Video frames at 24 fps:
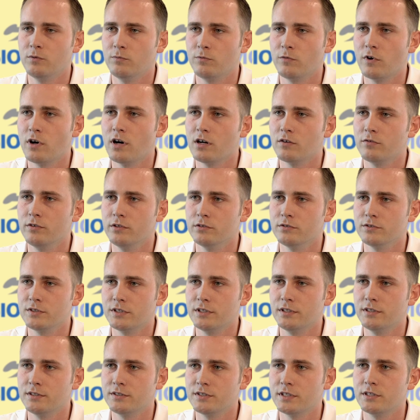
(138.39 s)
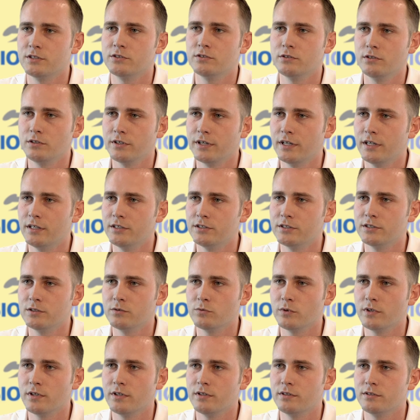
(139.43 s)
Rockville's in a central
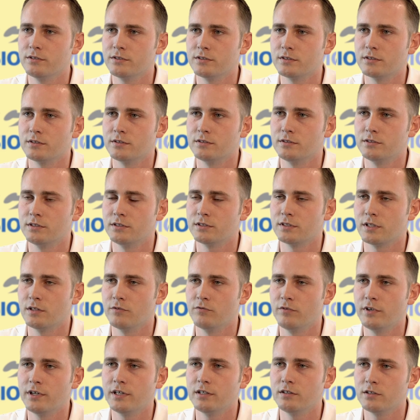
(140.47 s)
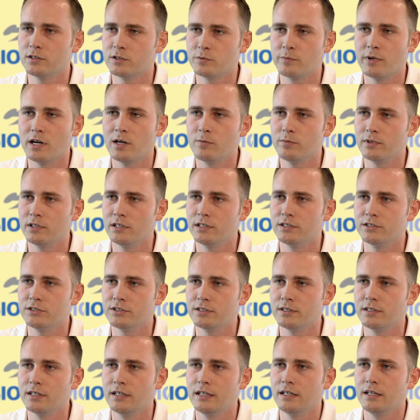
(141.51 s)
location where there's just a very large
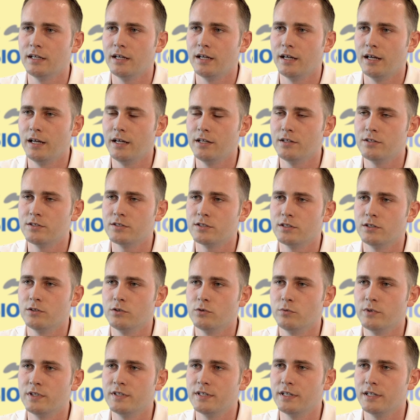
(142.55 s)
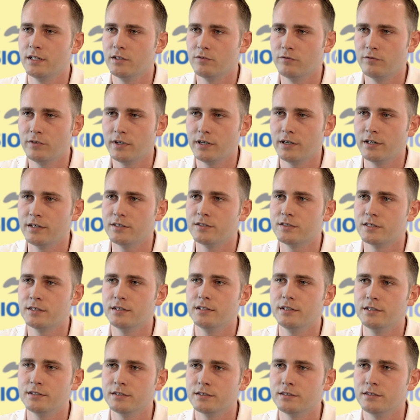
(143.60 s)
population. And so we take it very
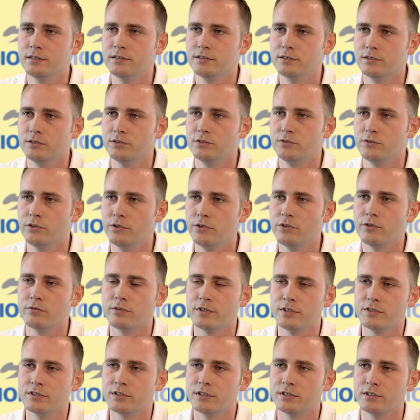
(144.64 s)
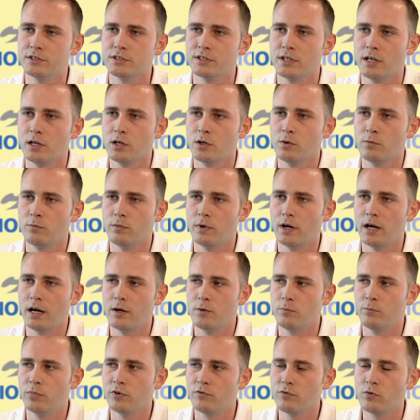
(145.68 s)
seriously to do the research
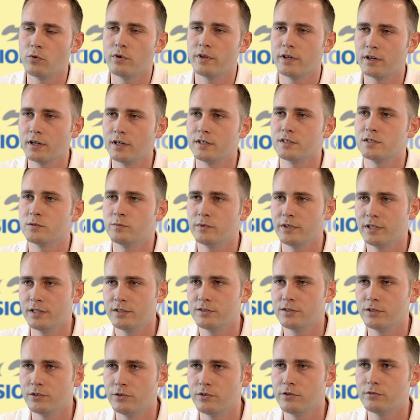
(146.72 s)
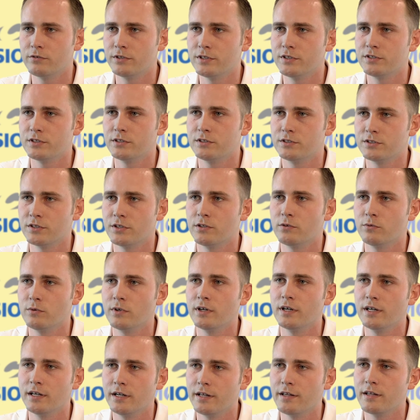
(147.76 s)
before the customer needs to do the research so that
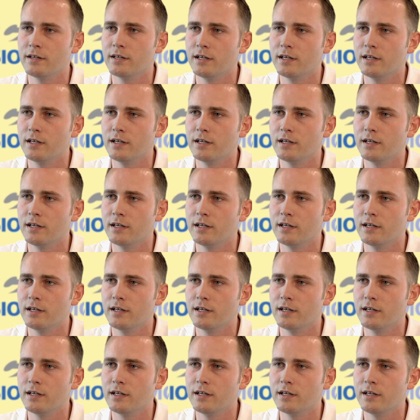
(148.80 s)
we're ahead of the